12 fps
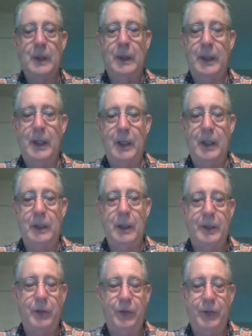And again, not,
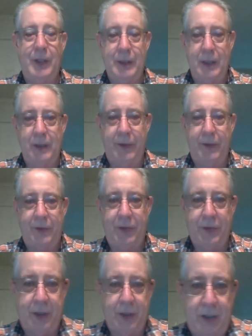like you said, none of this
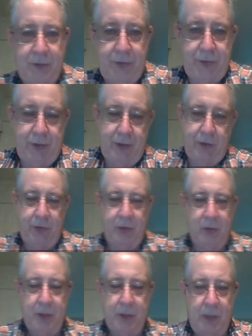is a conscious
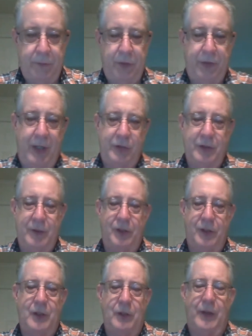internal conversation.
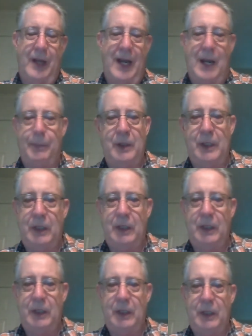This stuff happened
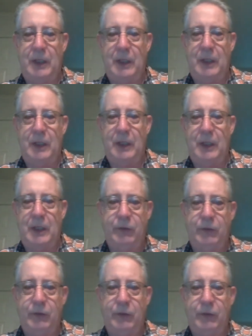even before we had
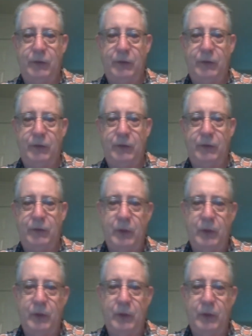command of language.